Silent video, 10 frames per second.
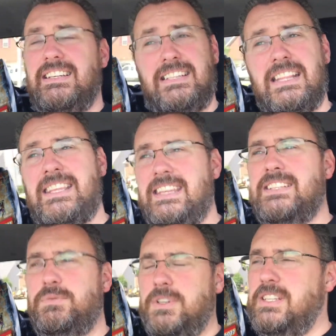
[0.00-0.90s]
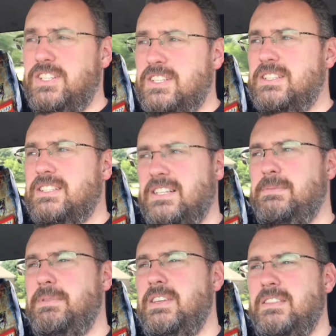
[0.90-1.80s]
And I think it's really just
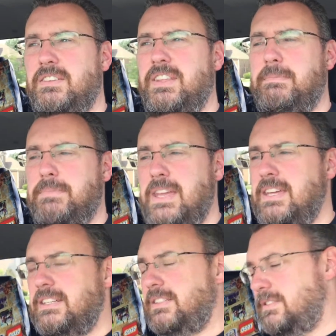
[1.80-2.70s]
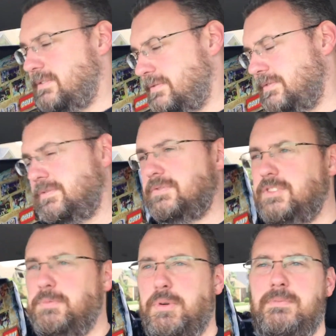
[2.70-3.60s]
sleeping on that bed.
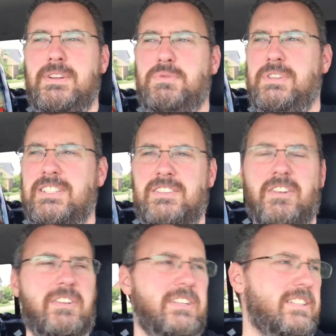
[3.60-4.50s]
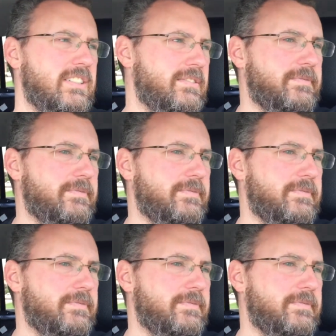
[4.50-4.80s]
It's pretty much when it started.